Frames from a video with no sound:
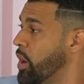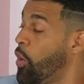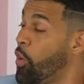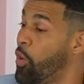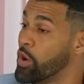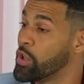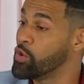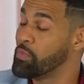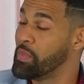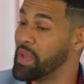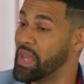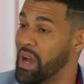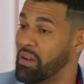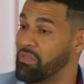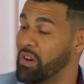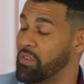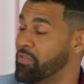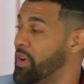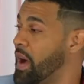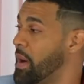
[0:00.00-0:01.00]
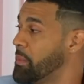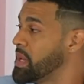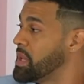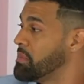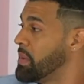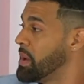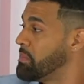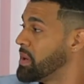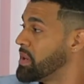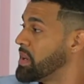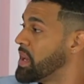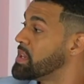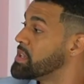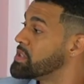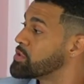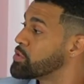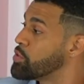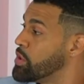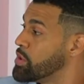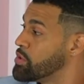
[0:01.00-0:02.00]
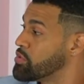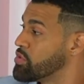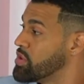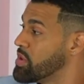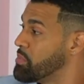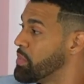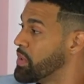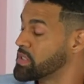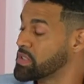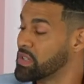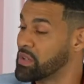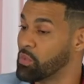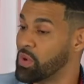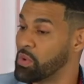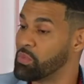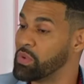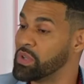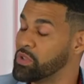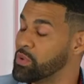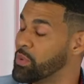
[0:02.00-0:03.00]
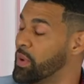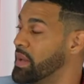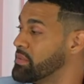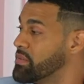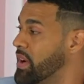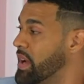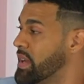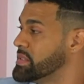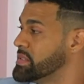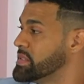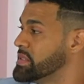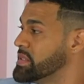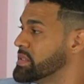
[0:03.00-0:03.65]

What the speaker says: Or you may have a family member that is going through depression. What would you advise?